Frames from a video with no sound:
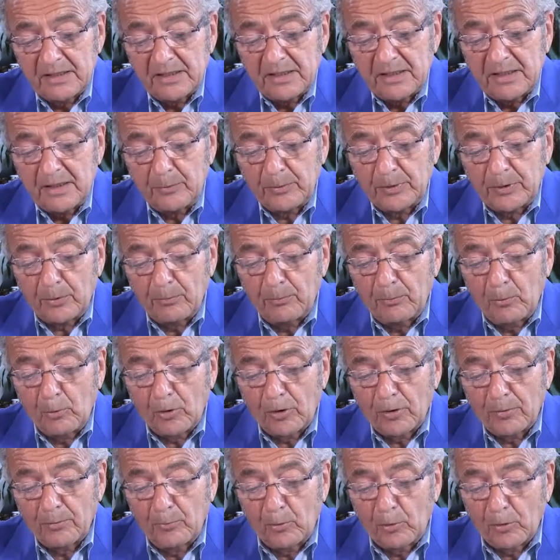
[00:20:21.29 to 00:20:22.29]
And they go more
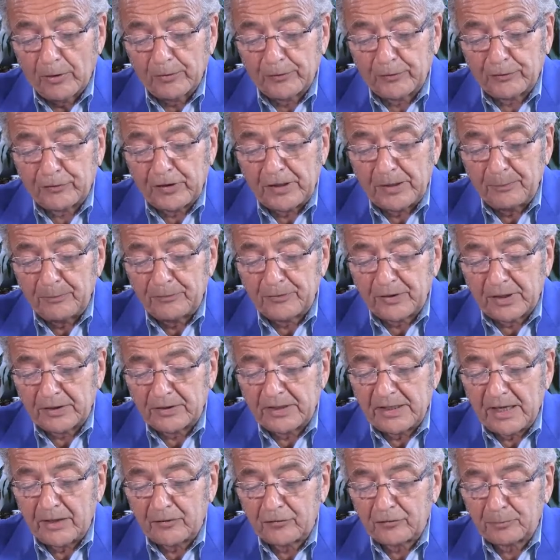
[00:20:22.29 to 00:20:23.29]
and more, it seems that
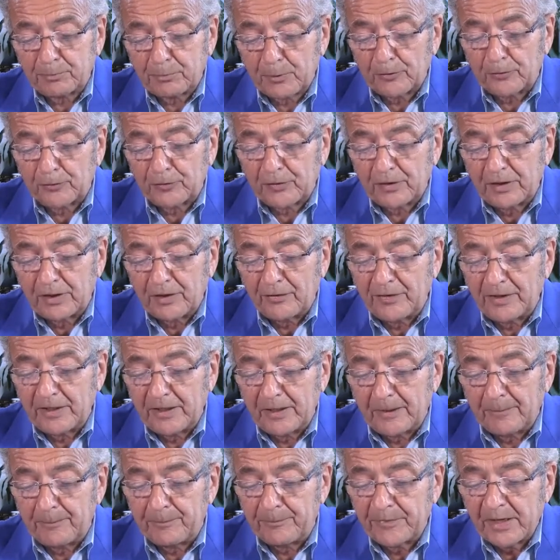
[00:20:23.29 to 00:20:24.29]
the experts are giving
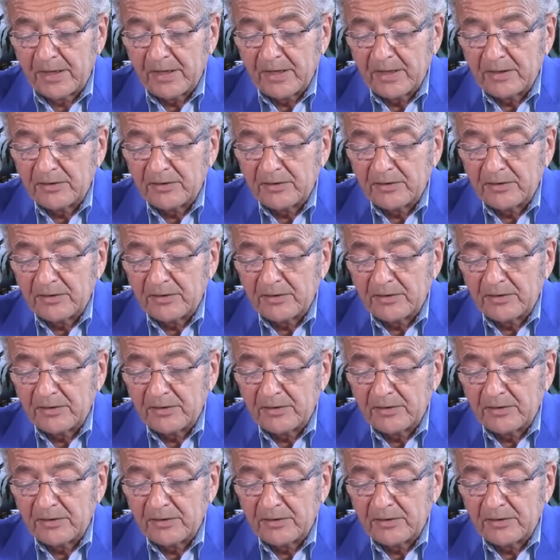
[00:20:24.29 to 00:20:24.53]
up